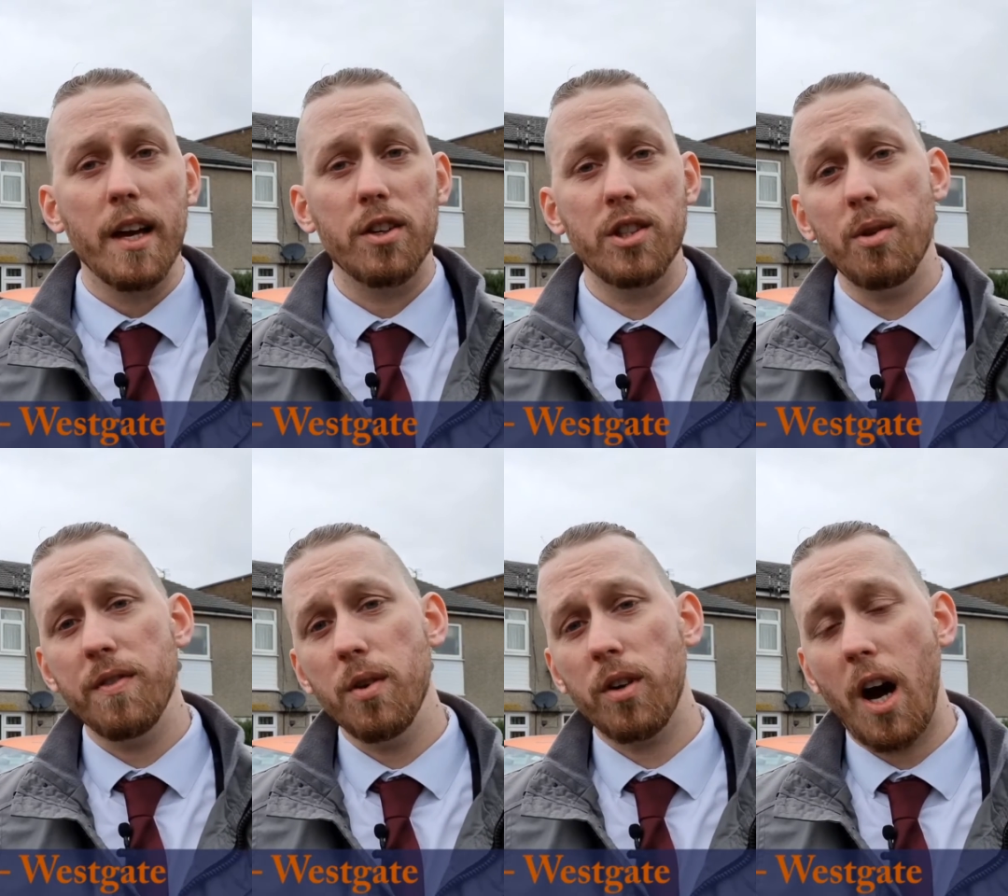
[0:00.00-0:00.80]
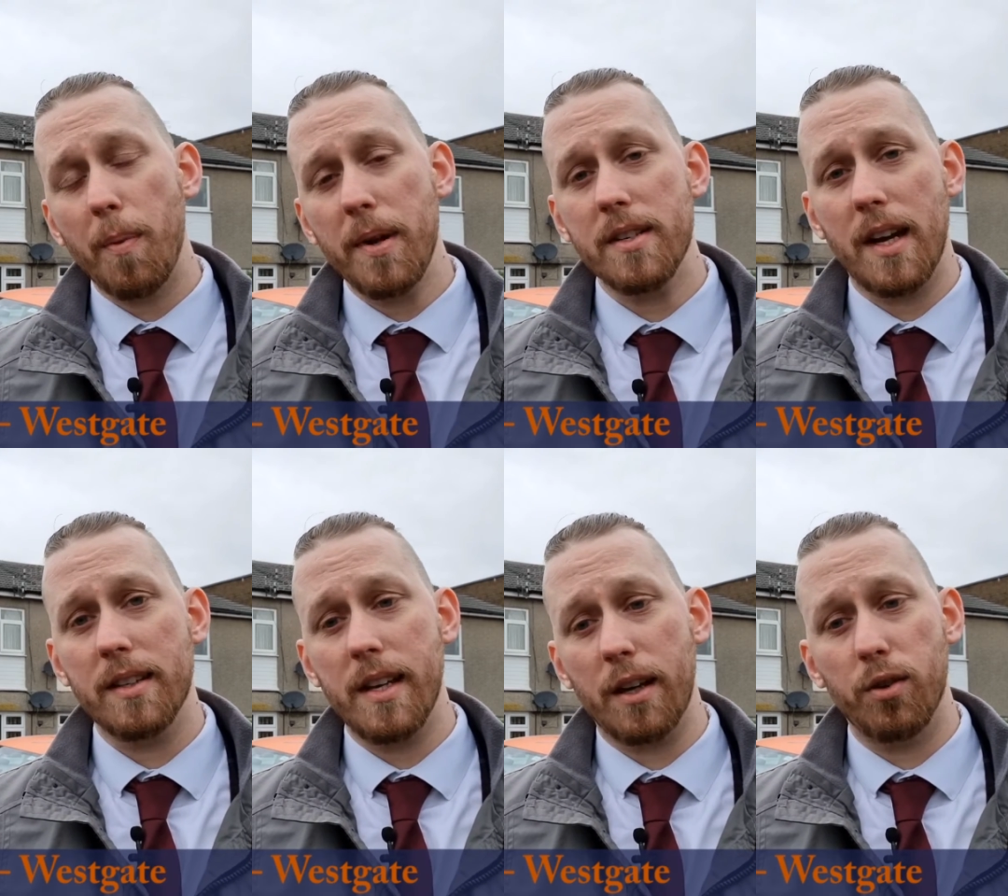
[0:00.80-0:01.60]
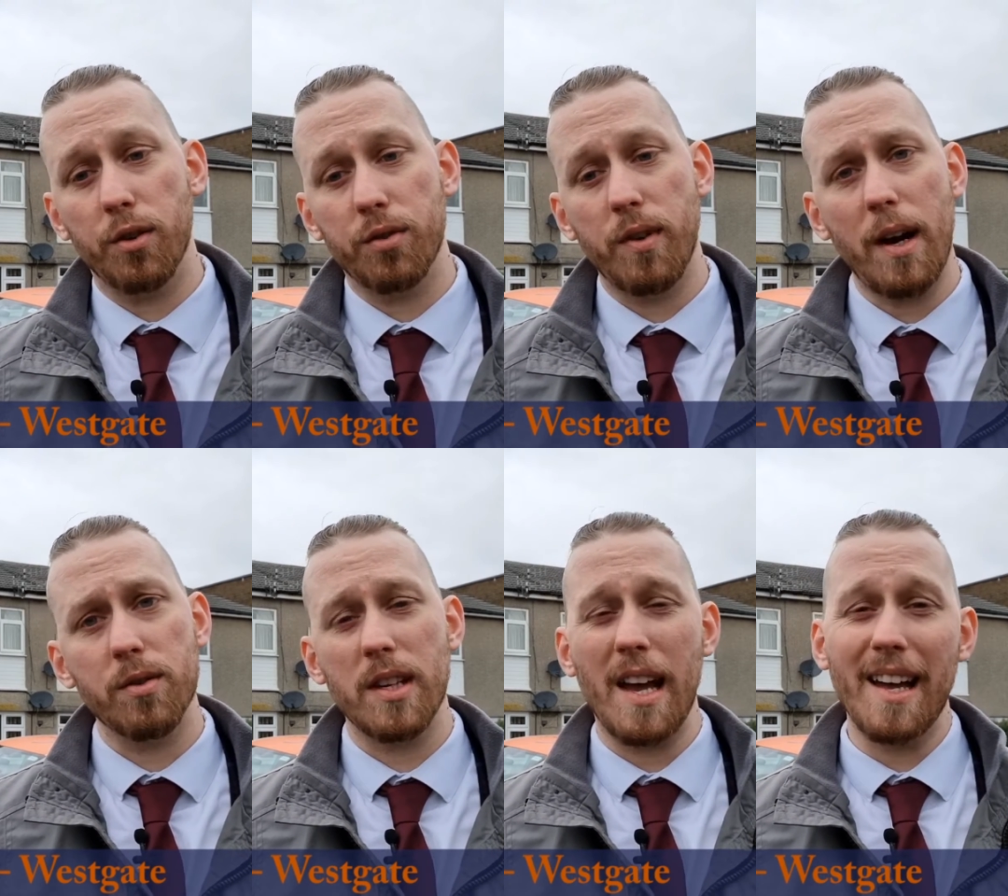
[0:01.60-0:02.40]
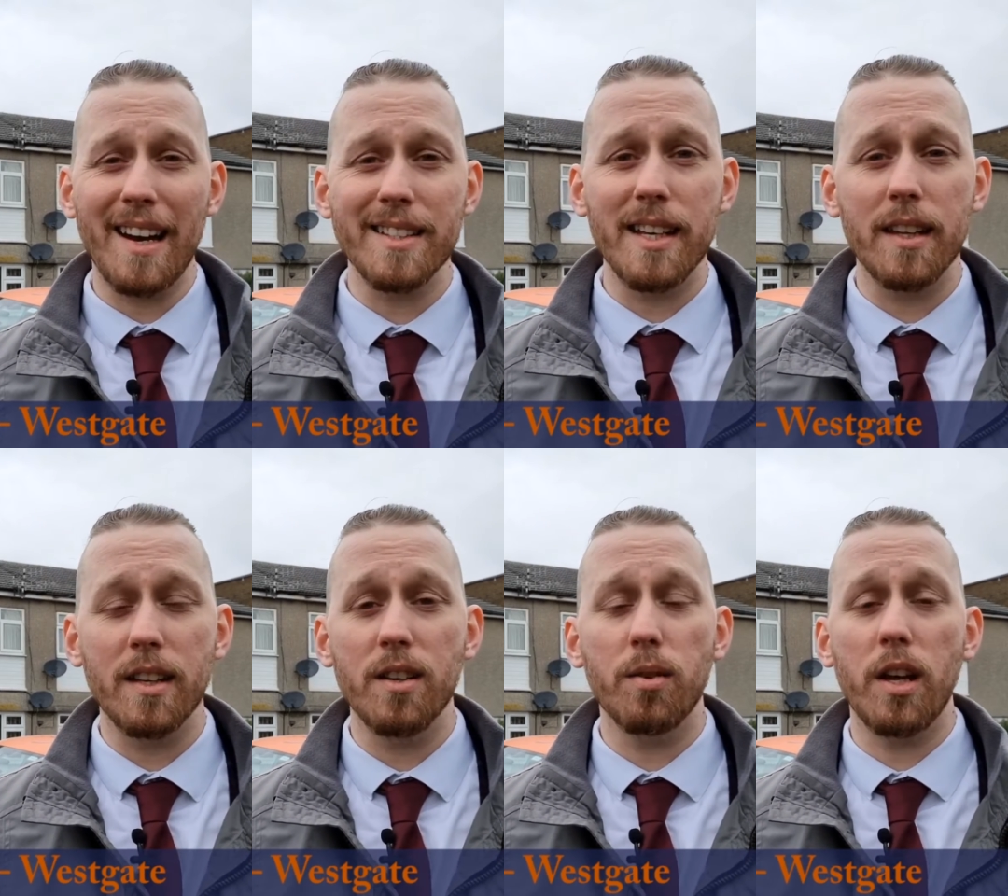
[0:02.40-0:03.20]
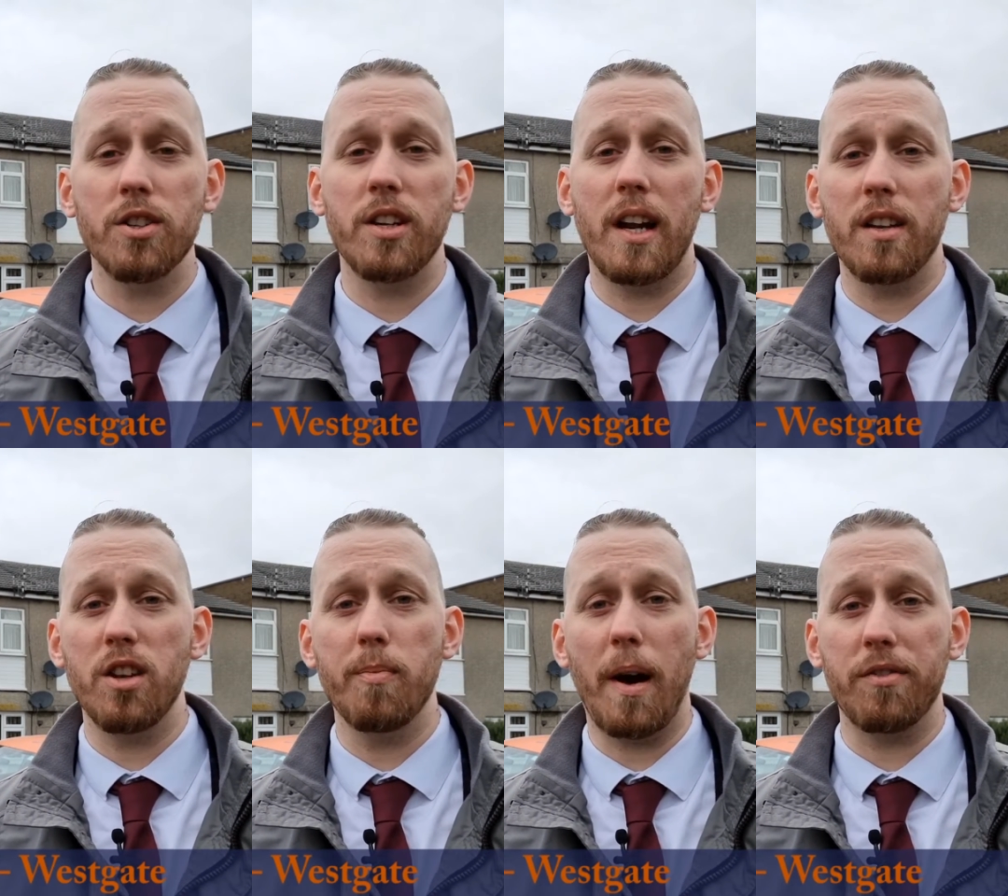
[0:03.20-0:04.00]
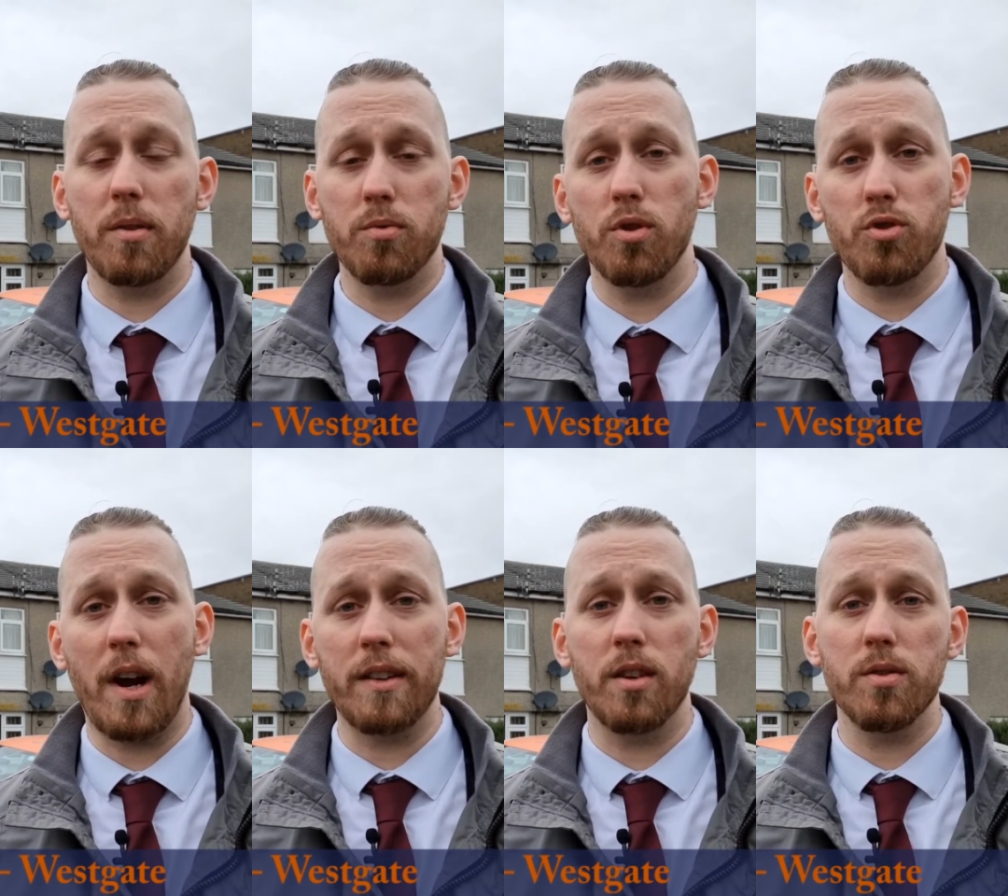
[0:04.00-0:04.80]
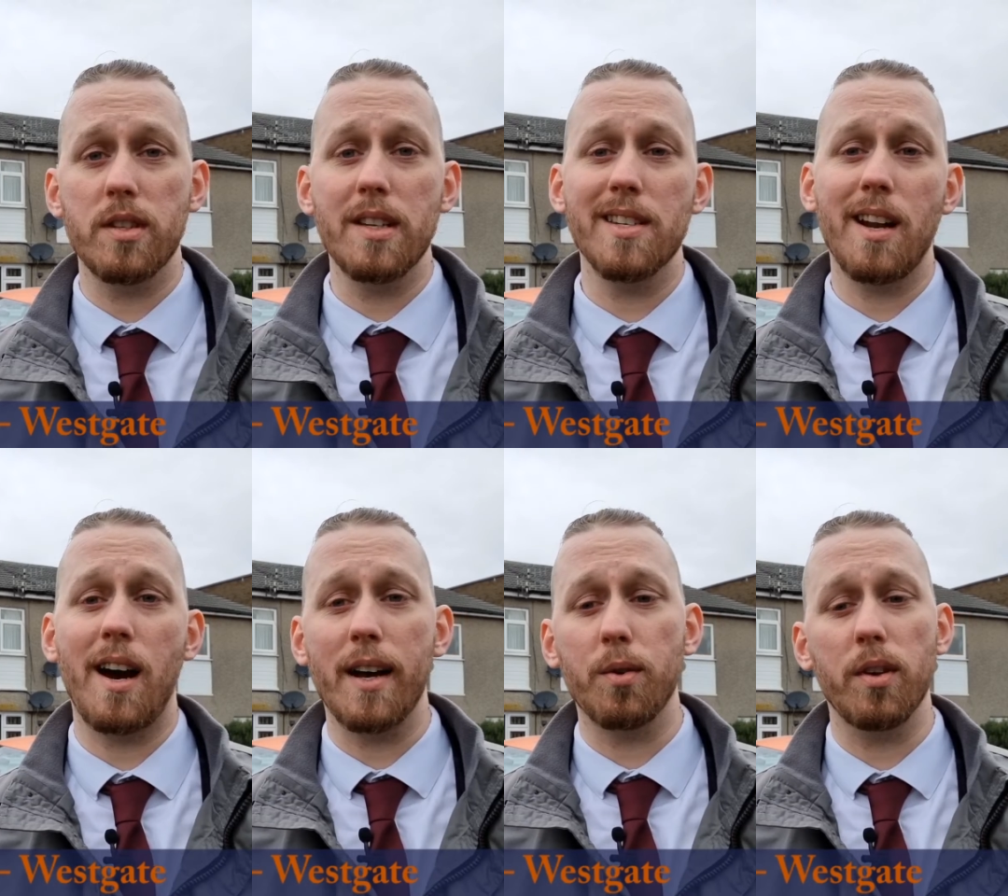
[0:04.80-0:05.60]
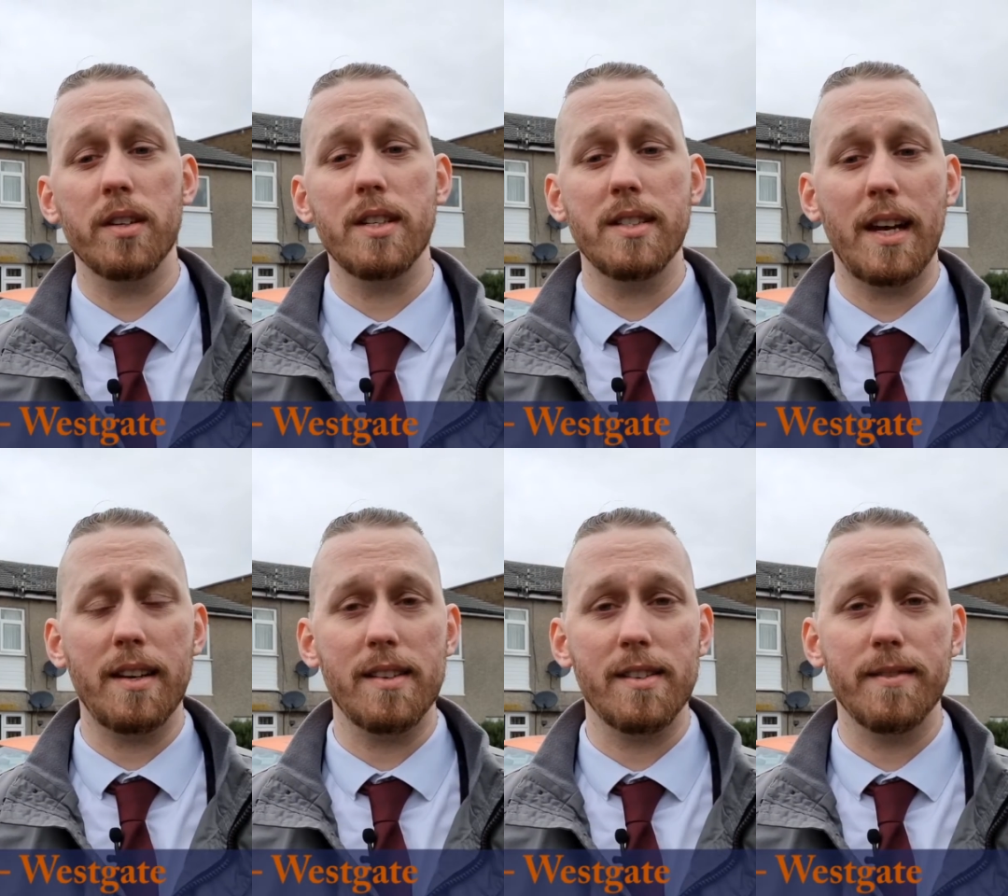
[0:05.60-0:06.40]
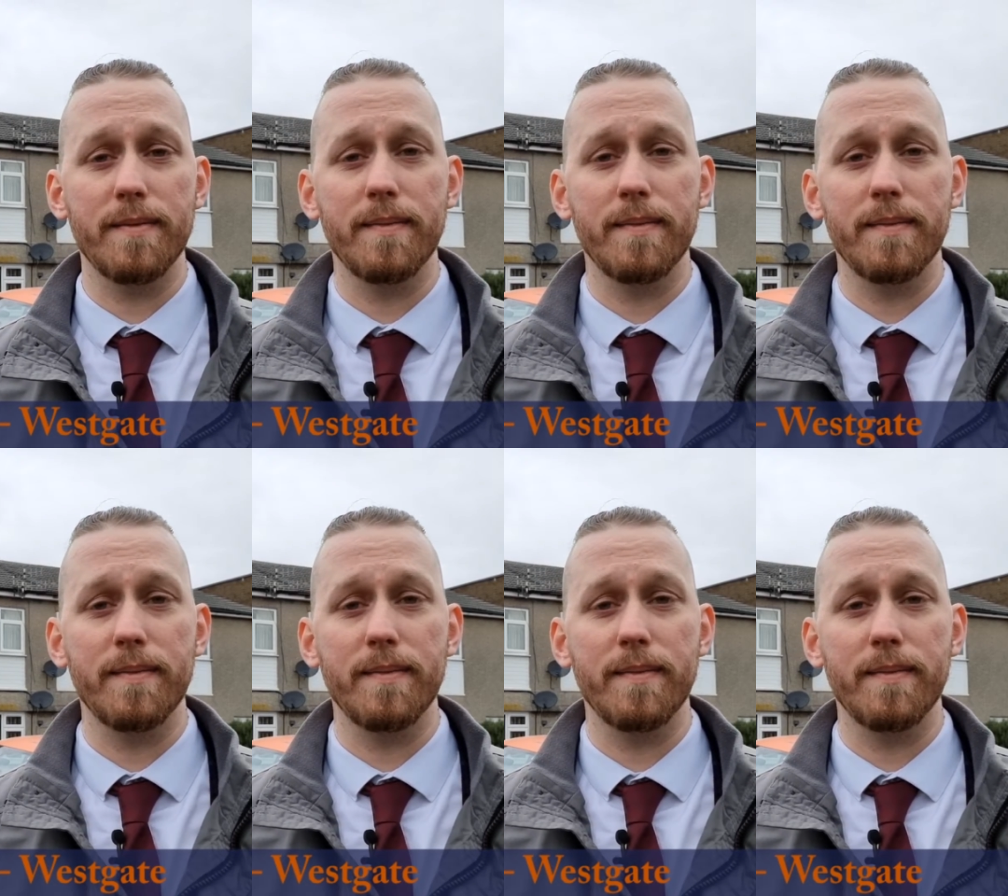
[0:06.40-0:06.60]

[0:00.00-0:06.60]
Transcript: Could do with new carpets and decor throughout, and ideally a new kitchen and a new bathroom to attract those decent high quality tenants.